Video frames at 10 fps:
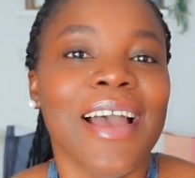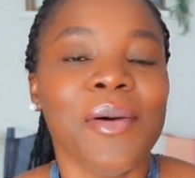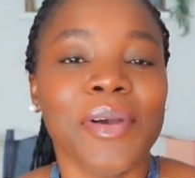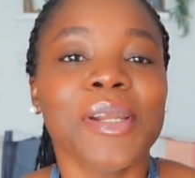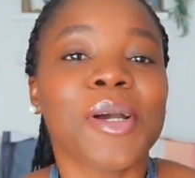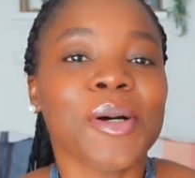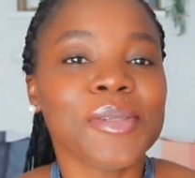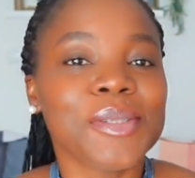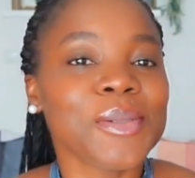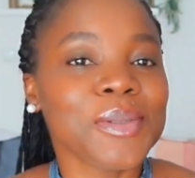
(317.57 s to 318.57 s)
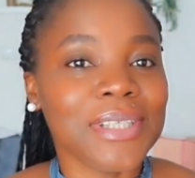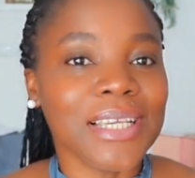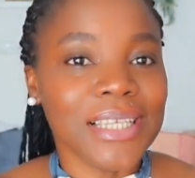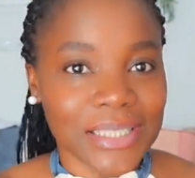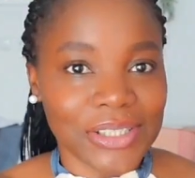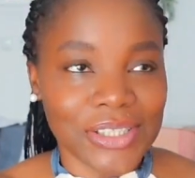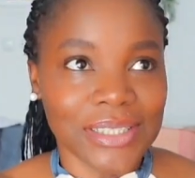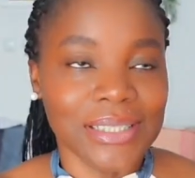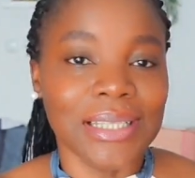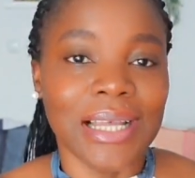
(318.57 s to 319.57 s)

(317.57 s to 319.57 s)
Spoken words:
when it comes to the kitchen.